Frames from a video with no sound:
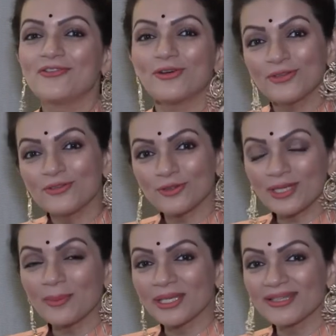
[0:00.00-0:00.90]
for the
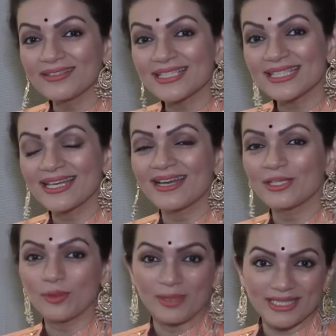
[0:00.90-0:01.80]
forthcoming years
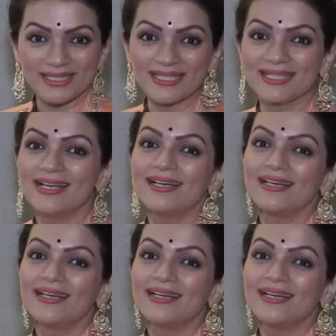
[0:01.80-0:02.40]
and your blessings,